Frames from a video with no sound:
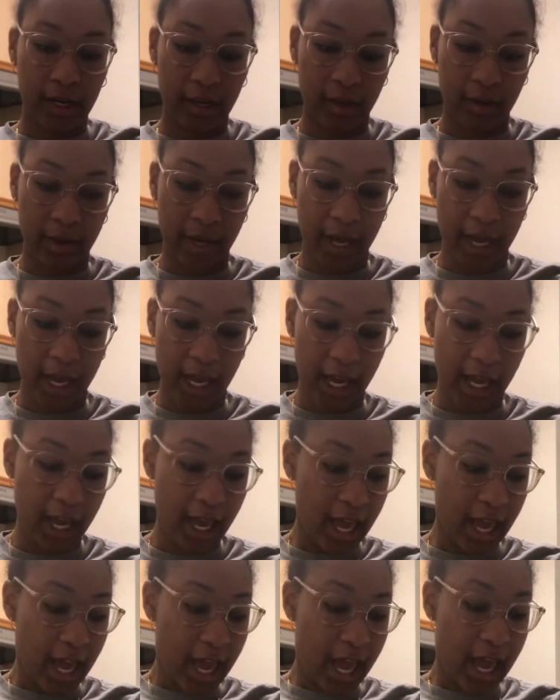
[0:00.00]
Okay,
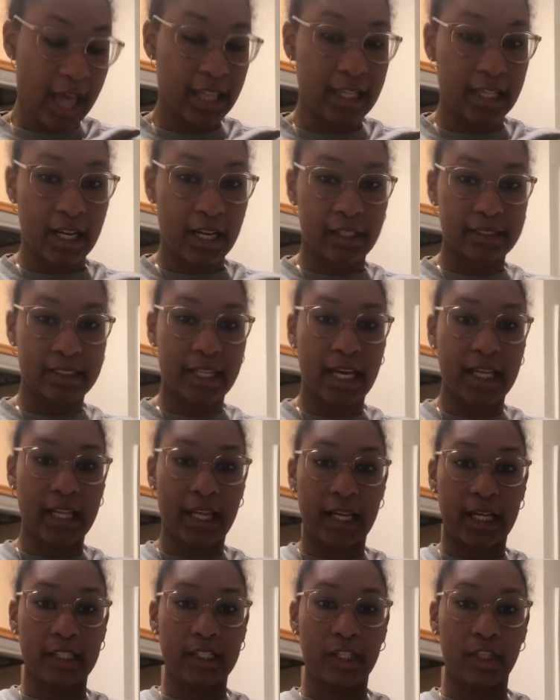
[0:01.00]
and then I'll take
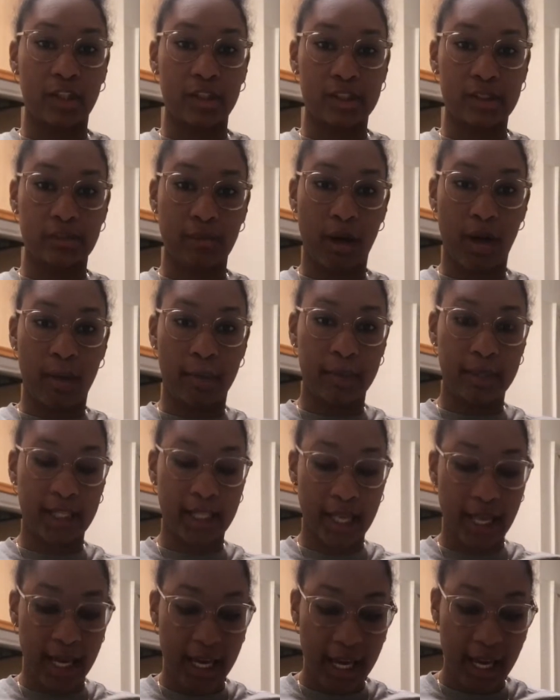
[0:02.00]
like a little small
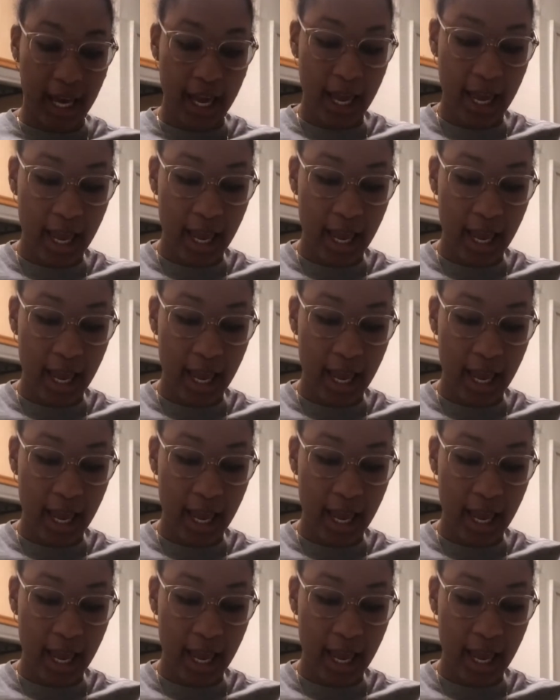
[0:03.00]
plate